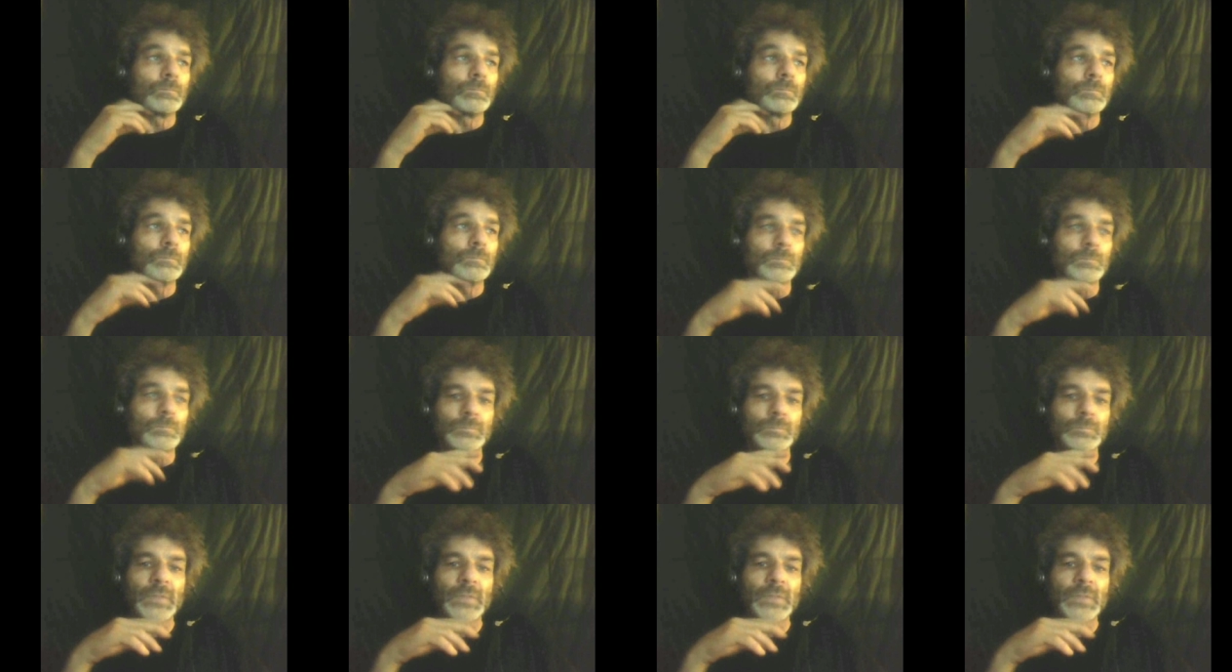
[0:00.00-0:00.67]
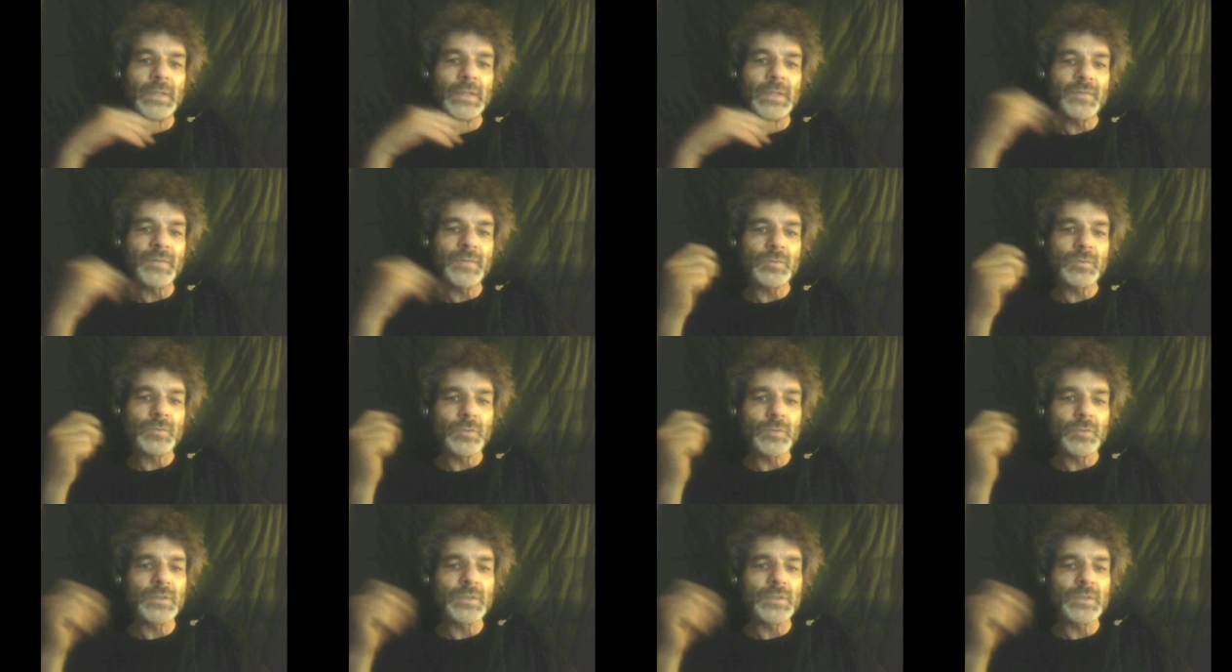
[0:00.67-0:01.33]
They have some
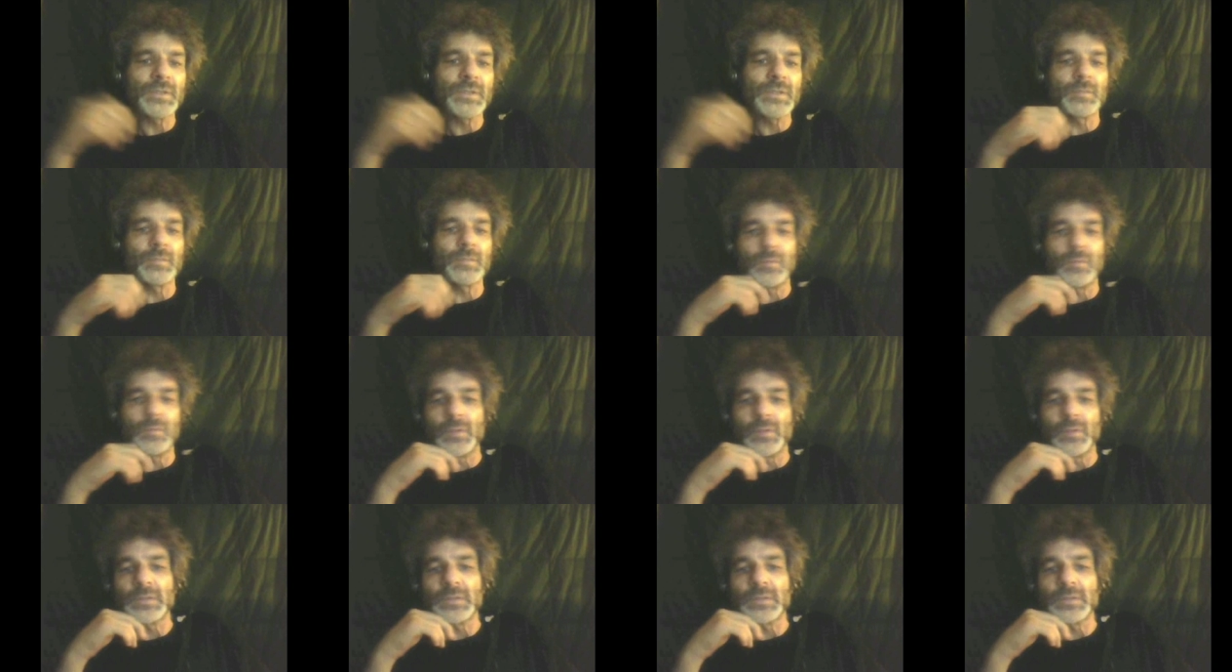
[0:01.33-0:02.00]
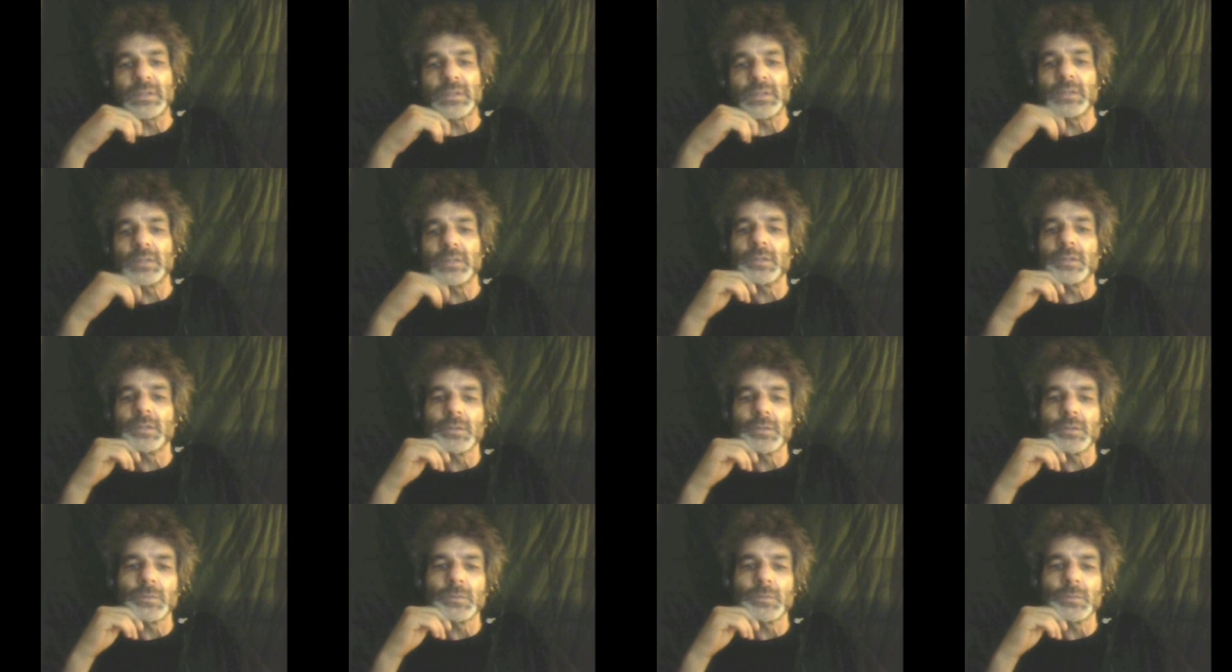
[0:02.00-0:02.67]
criticism of us, and
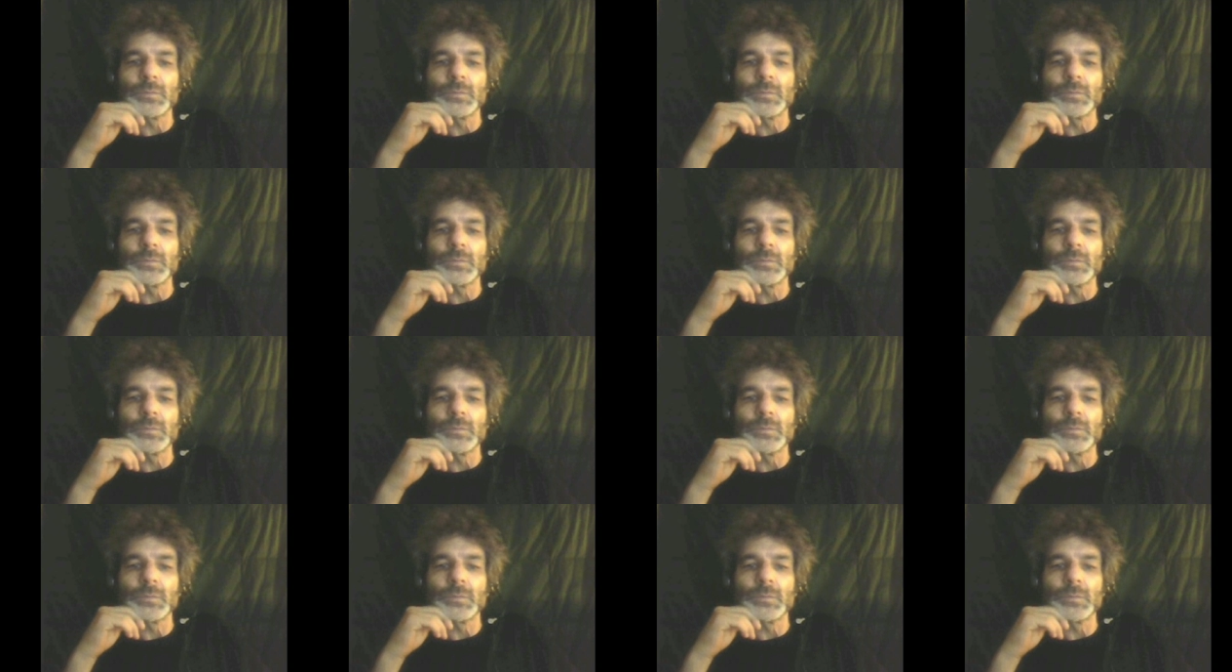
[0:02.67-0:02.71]
they're